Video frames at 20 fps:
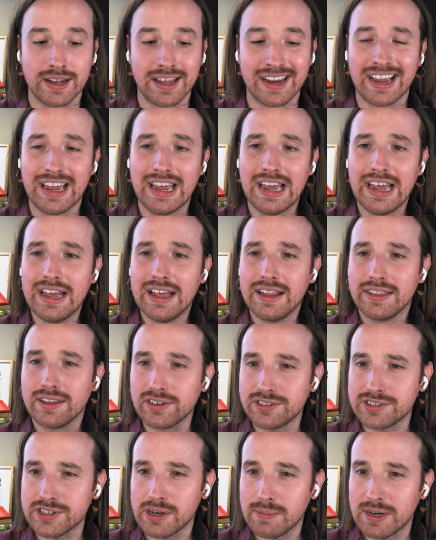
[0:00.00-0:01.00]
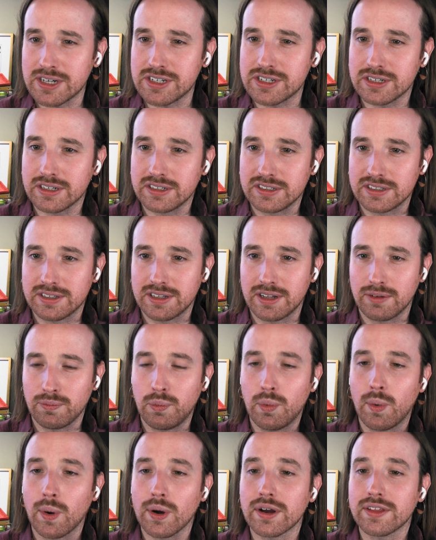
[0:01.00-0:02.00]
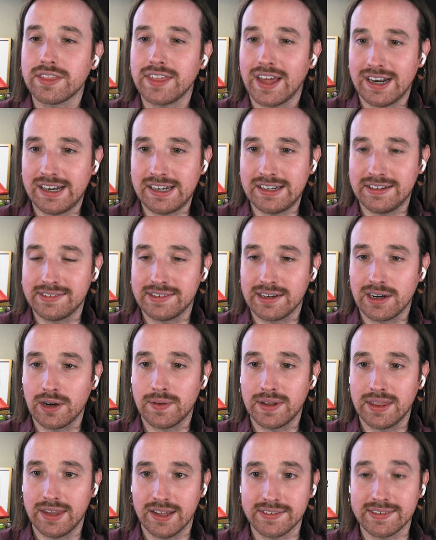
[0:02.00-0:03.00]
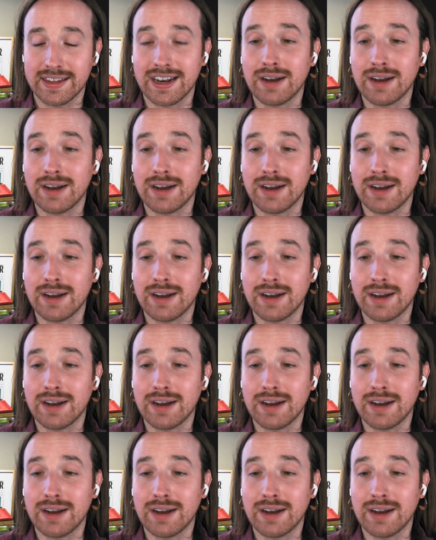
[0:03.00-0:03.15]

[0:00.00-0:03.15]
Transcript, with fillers: Like, there's so much work that needs to go in this.